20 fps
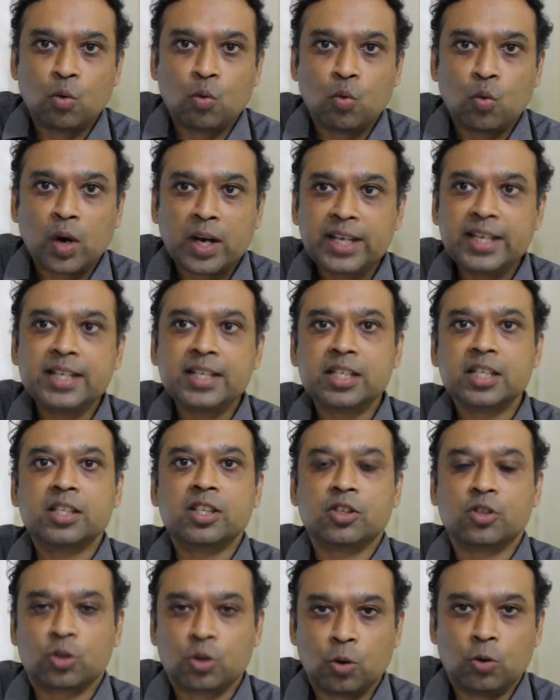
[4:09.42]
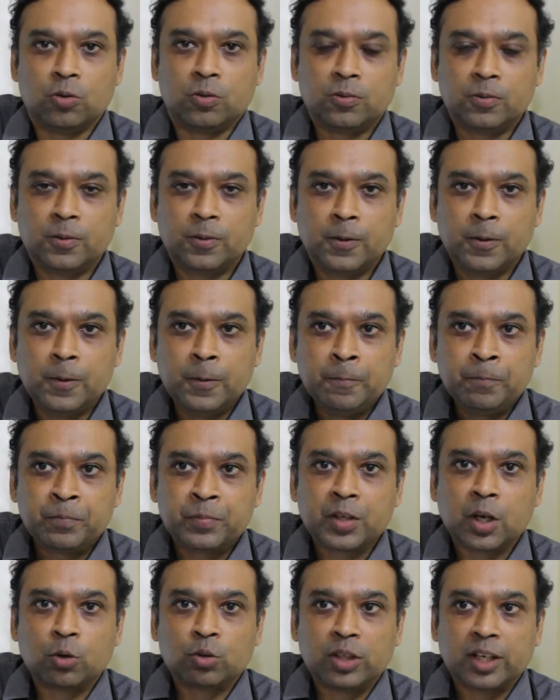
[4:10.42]
Now, why it is so?
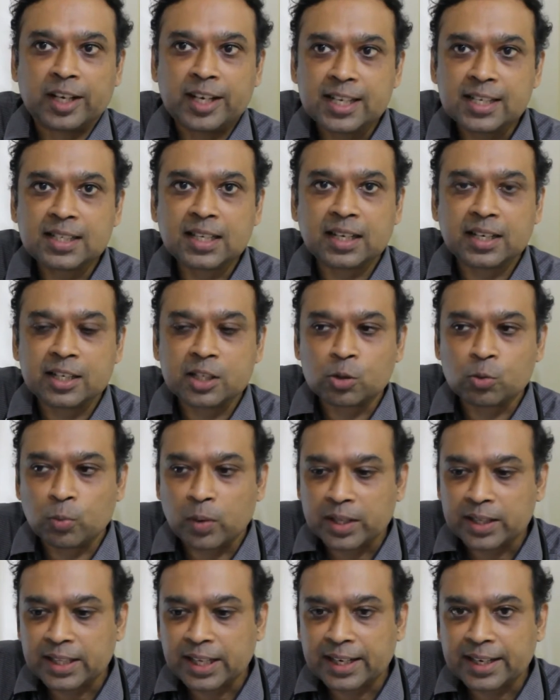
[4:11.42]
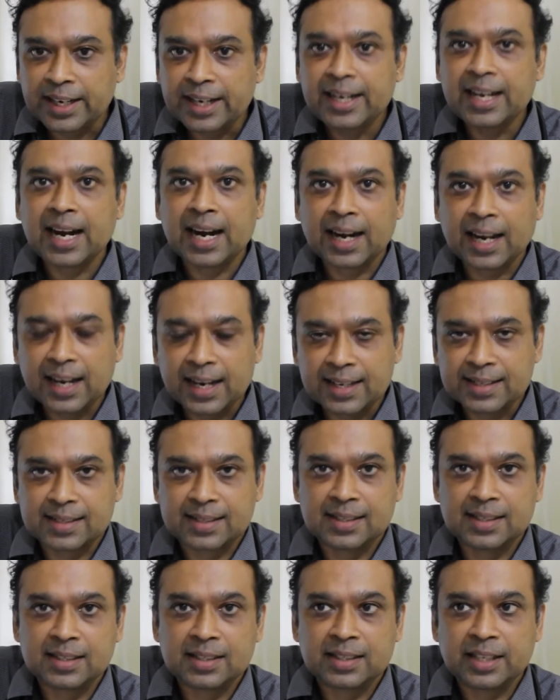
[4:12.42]
Now, the reason is, when they did
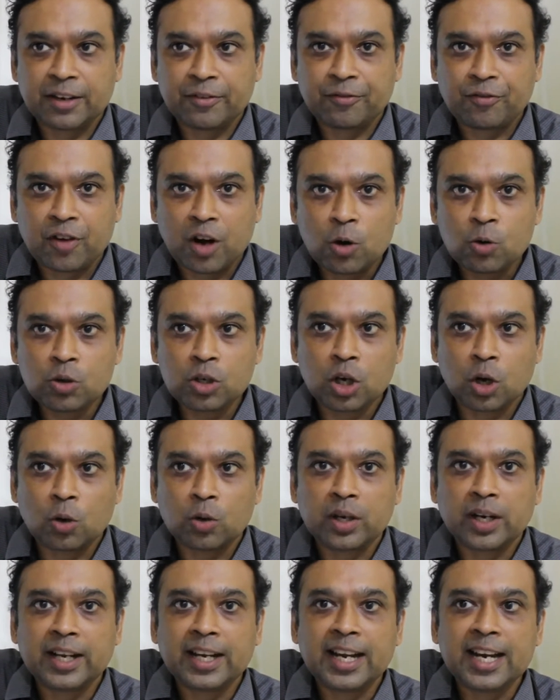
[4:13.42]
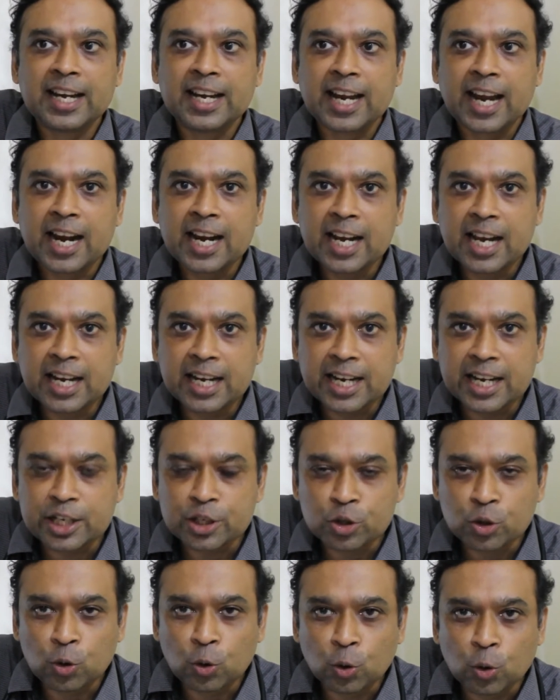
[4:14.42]
analysis, they found out in younger
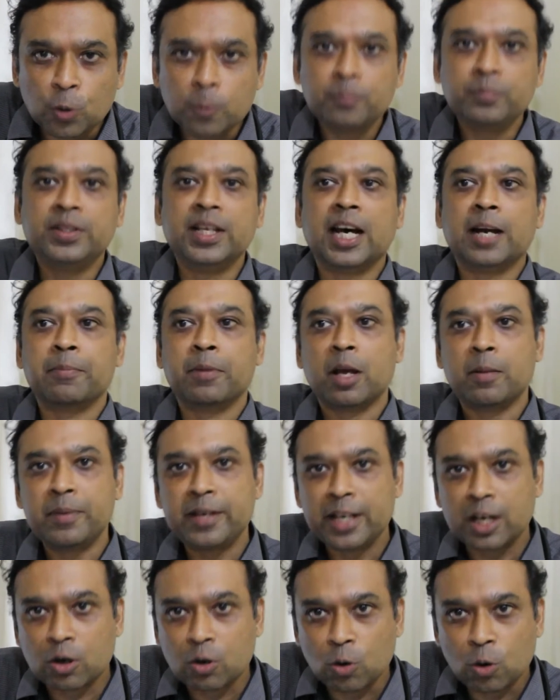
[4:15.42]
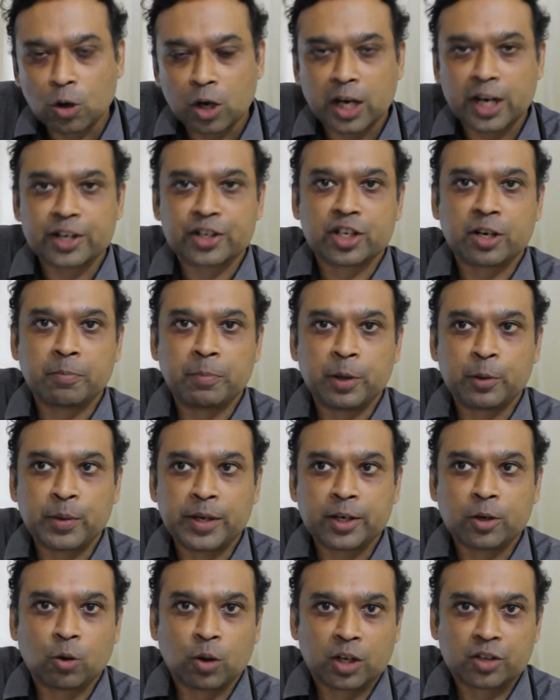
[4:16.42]
age group, there may be a correlation
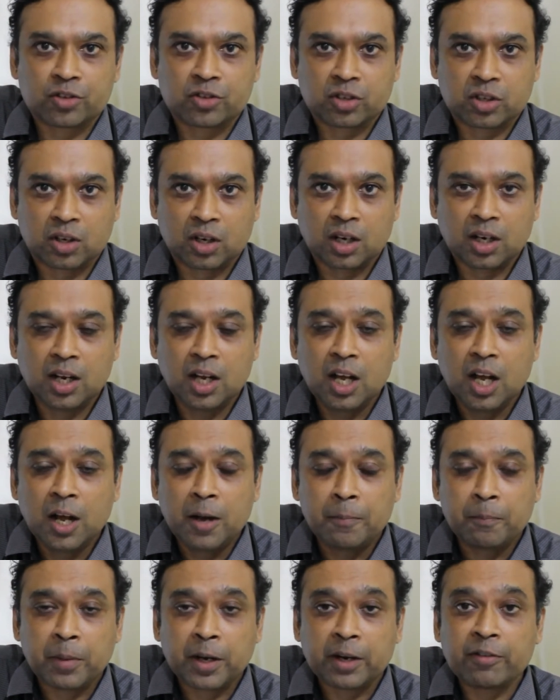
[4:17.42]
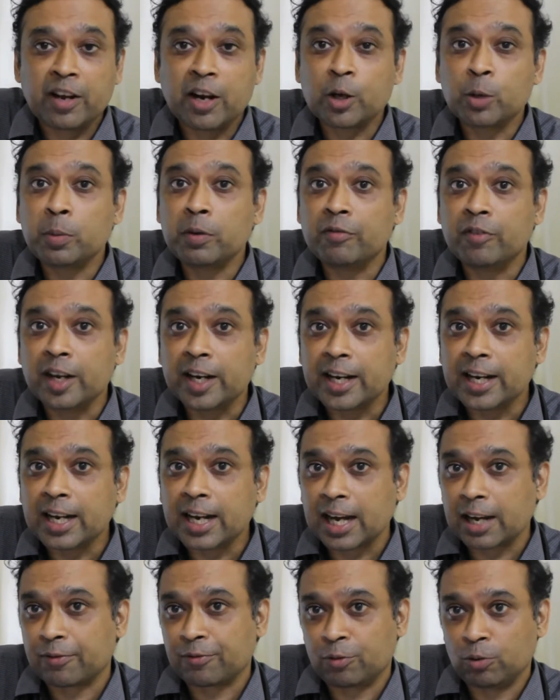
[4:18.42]
between cholesterol, but we have to be
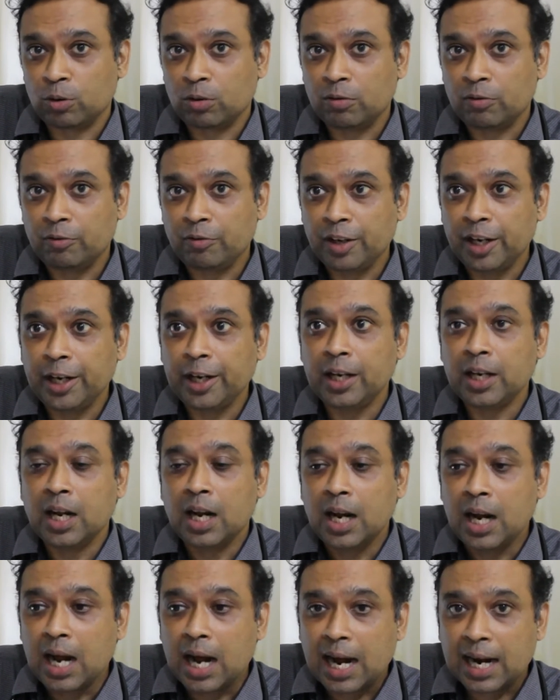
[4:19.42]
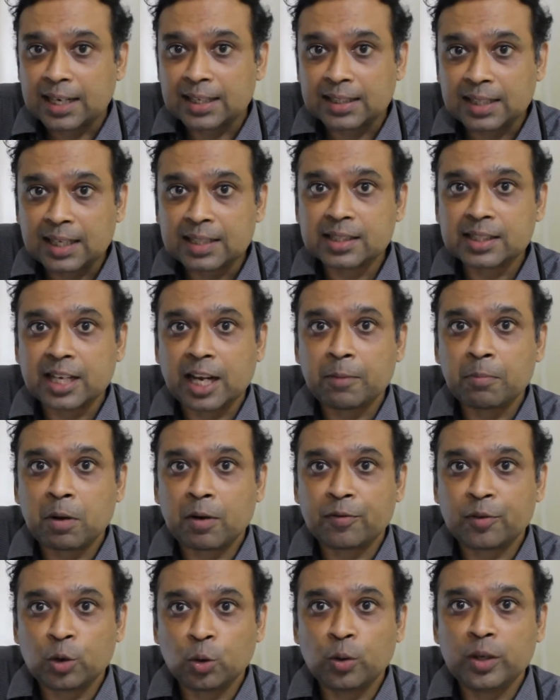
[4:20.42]
very careful. We, at that
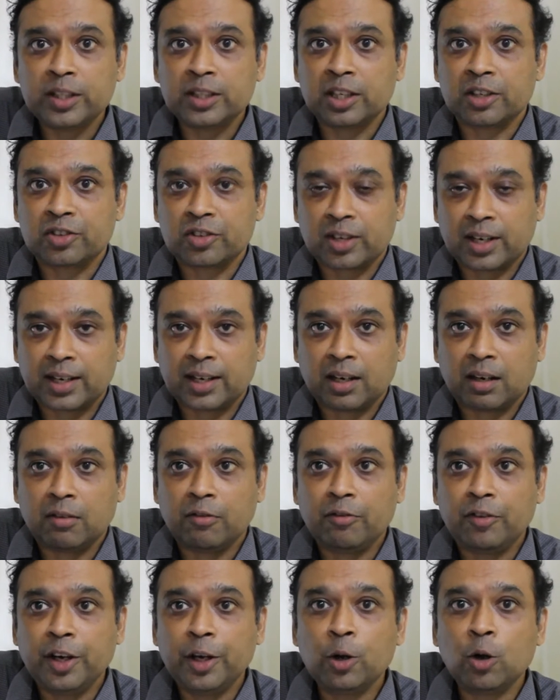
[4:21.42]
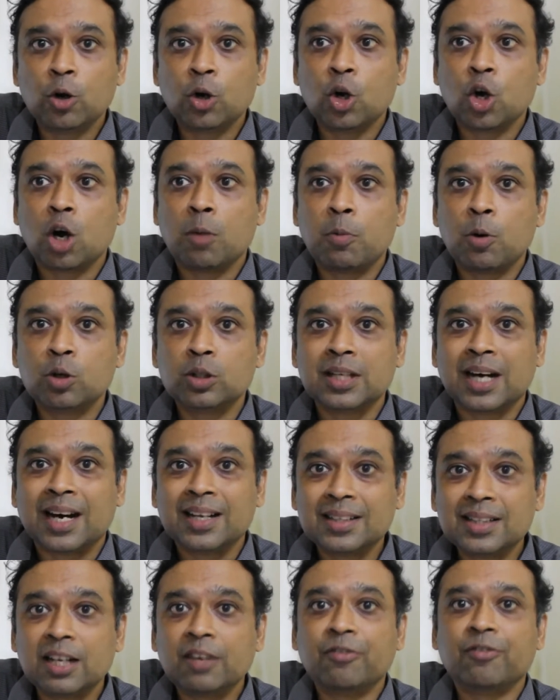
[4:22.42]
time of doing the trial, we don't know about
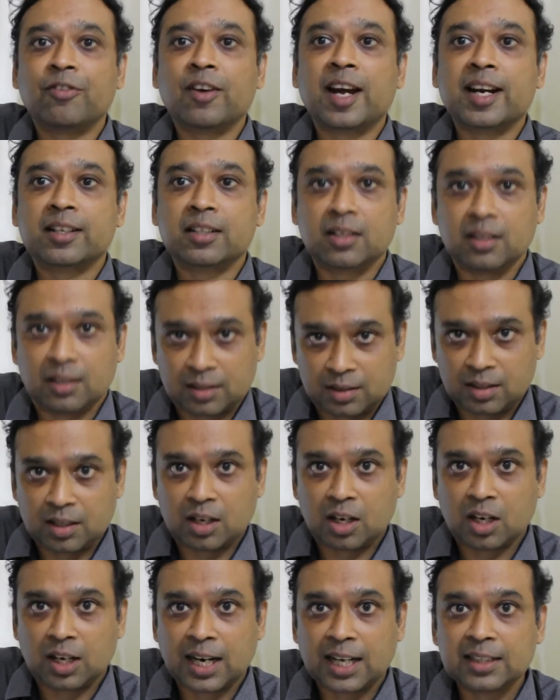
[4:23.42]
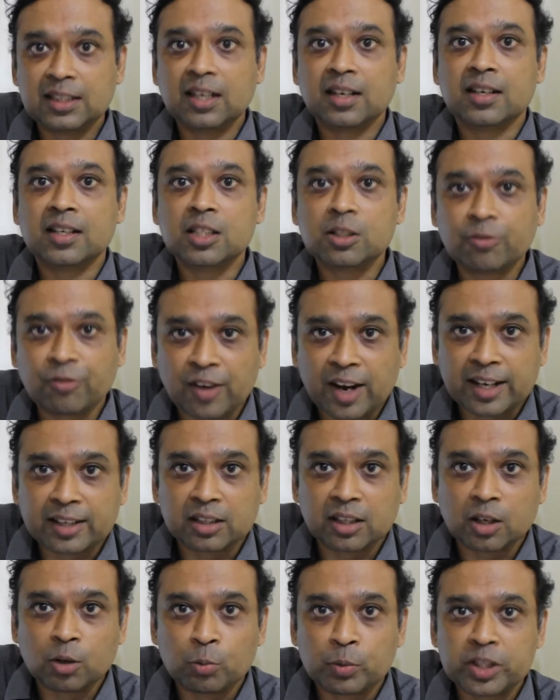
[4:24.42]
the other factor or other risk
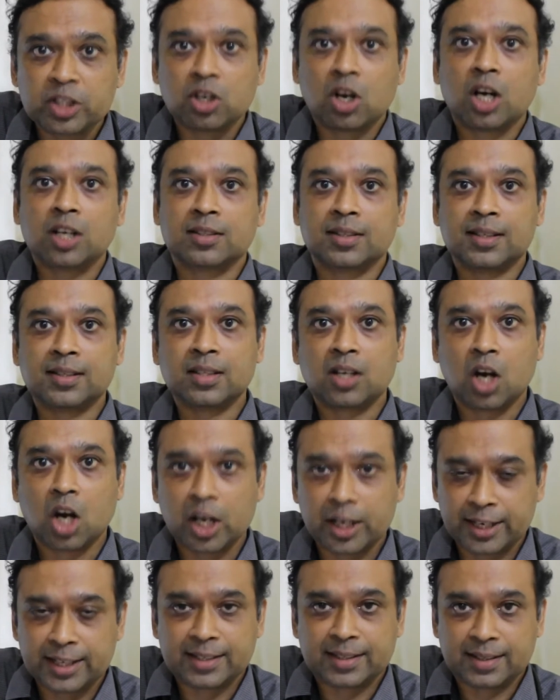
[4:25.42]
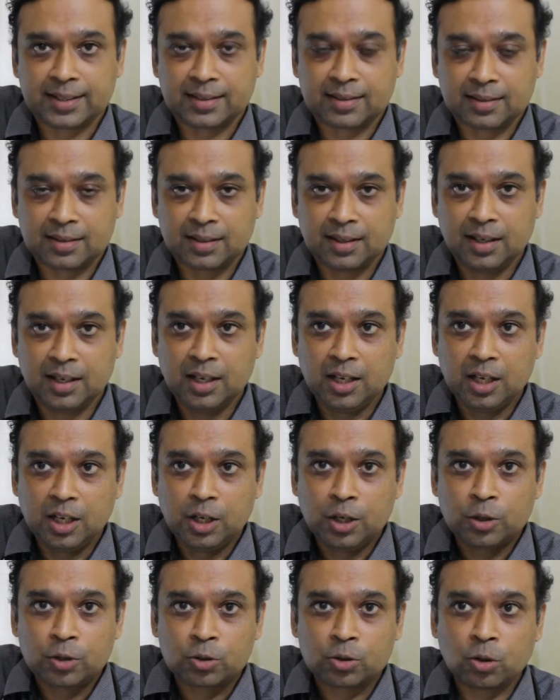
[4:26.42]
factor which causes heart disease.
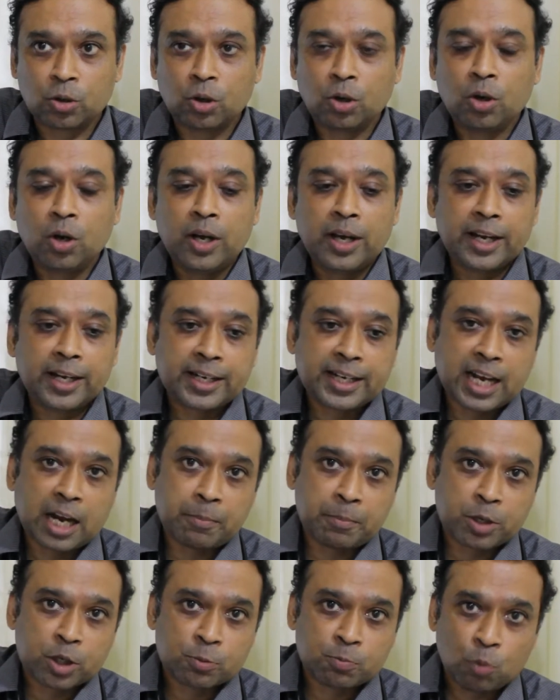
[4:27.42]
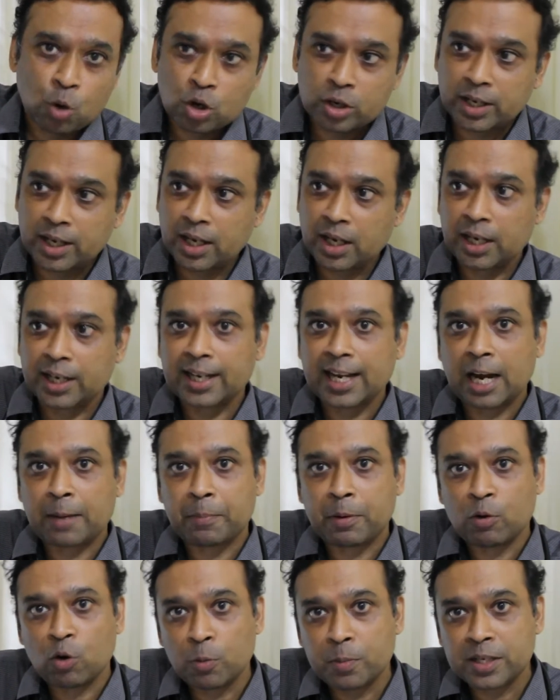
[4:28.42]
So it can be smoking, it
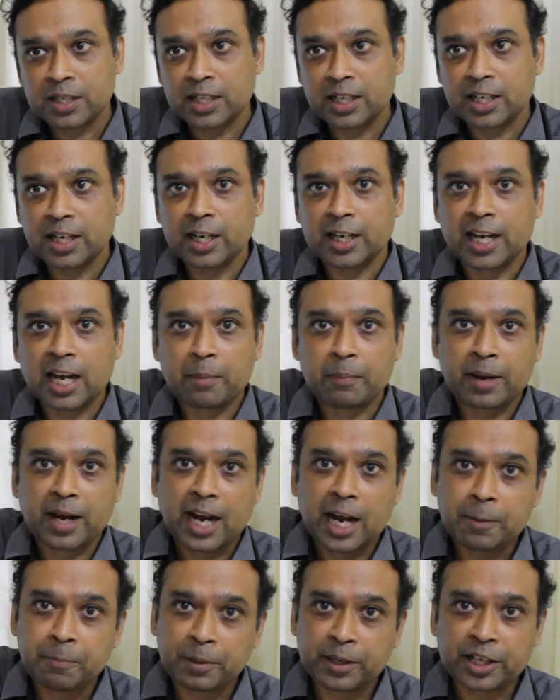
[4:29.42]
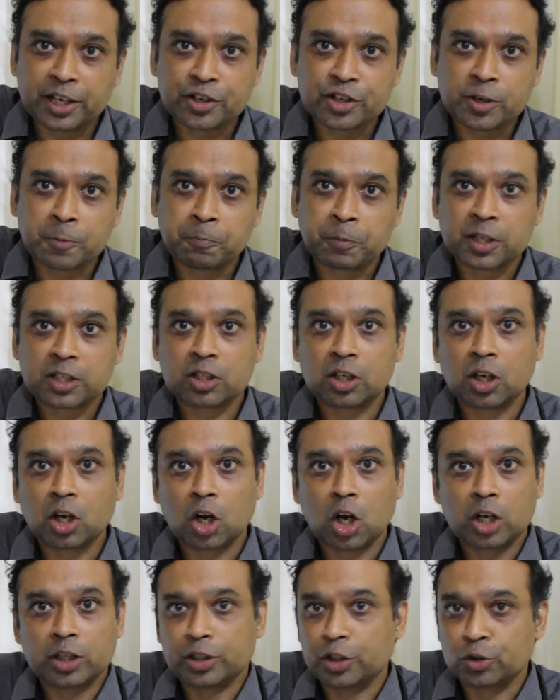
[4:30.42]
can be obesity, it can be hypertension
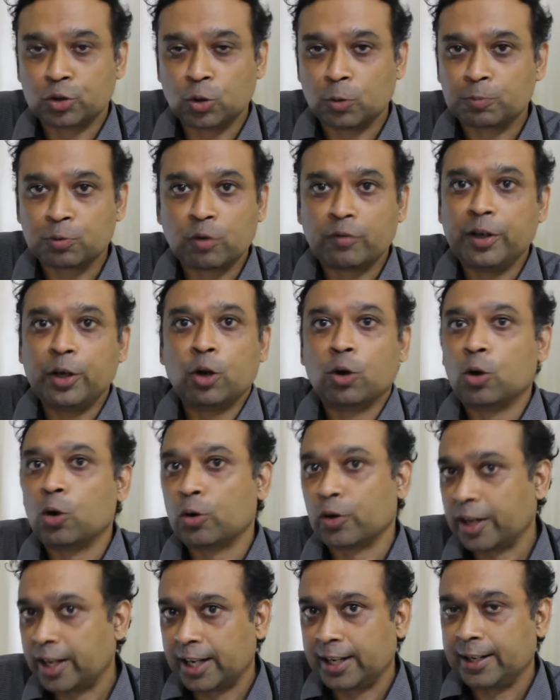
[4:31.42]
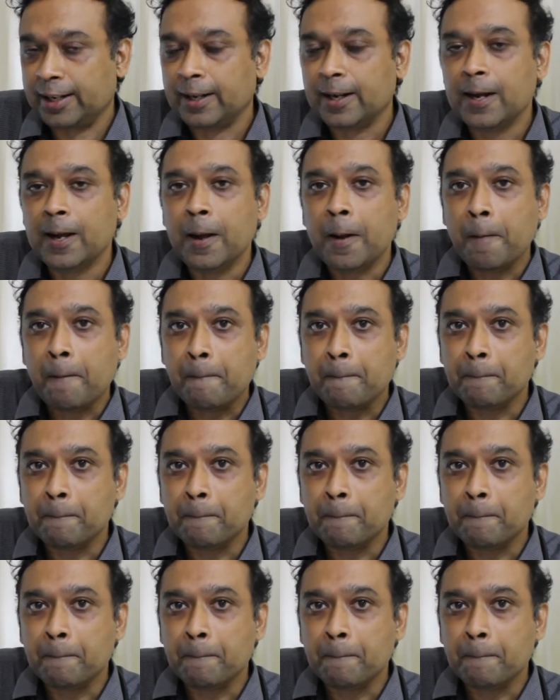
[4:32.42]
present along this group. So we don't know really.